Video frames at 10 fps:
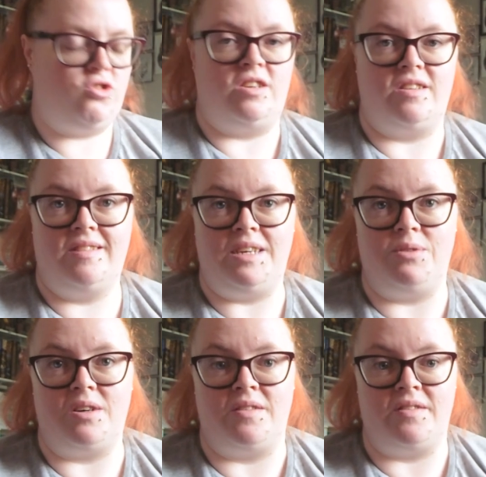trying to see
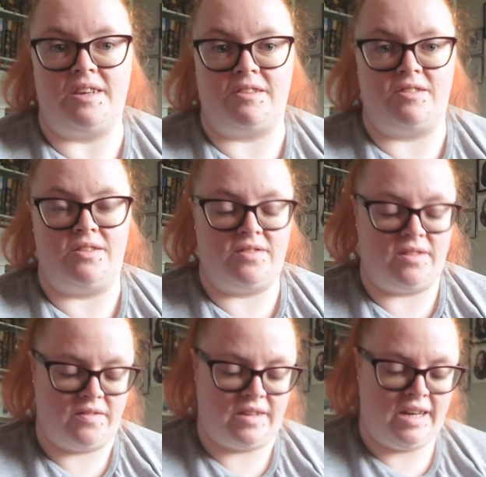what kind of decorative
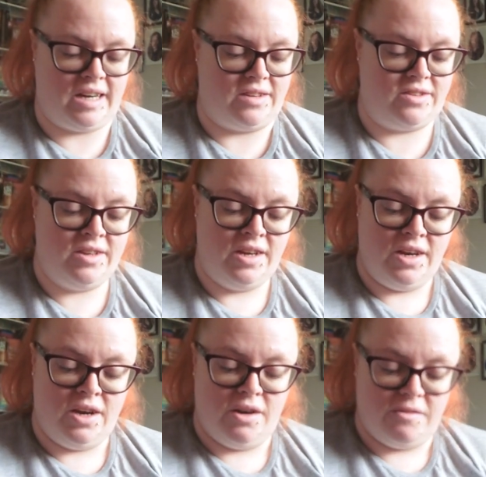stuff they had
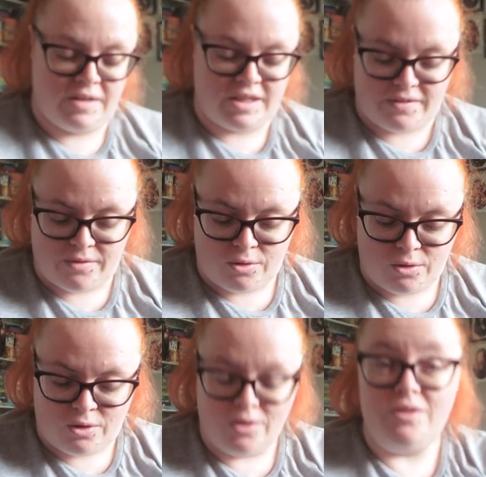ready
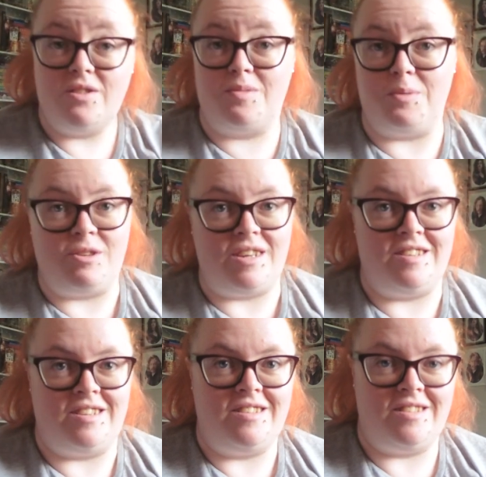for spooky
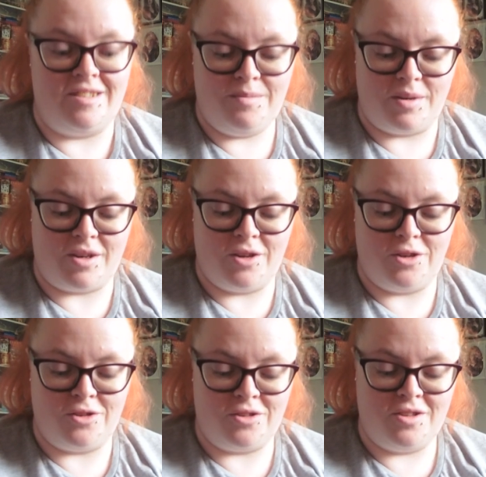season,
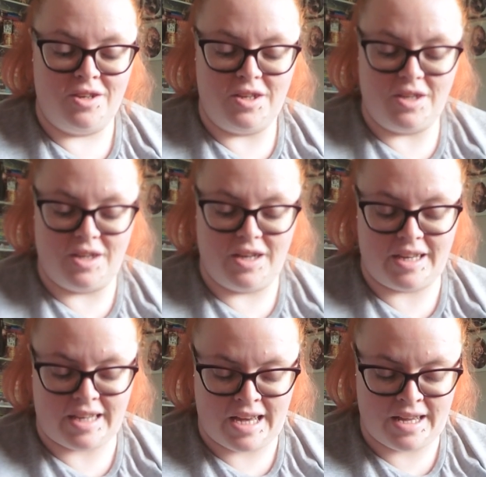because
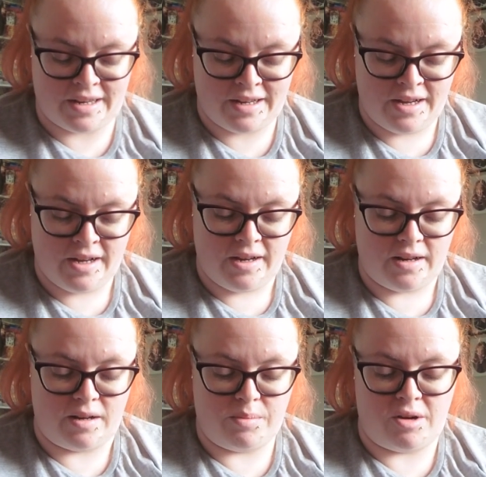again,
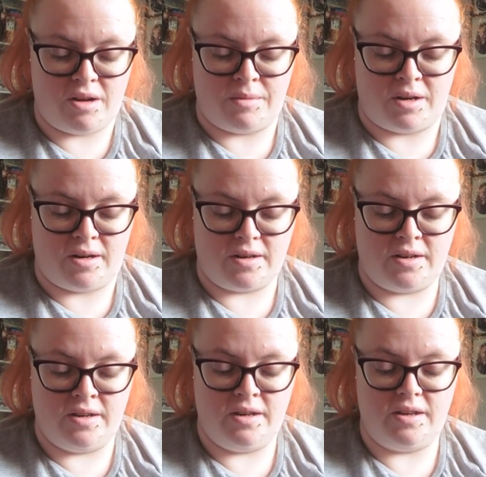like Primark,
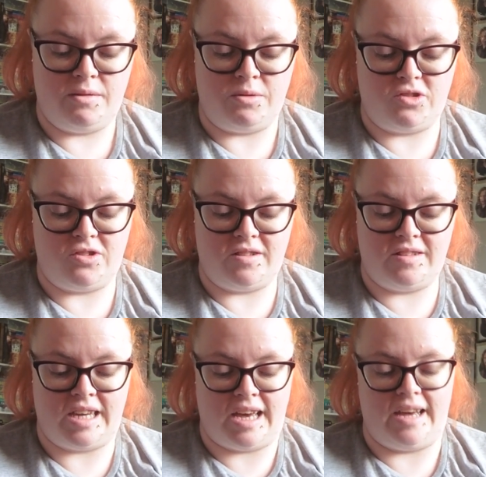once you
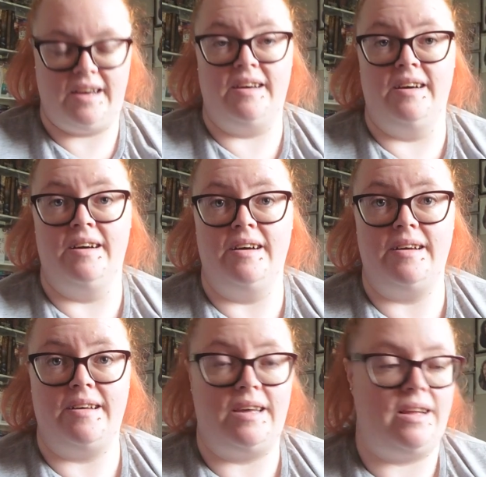see it,
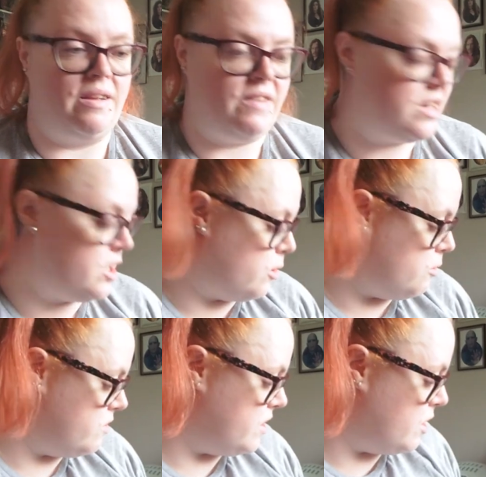and if it
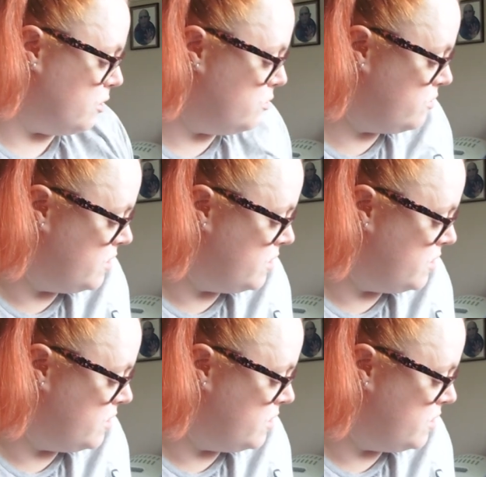goes, it goes.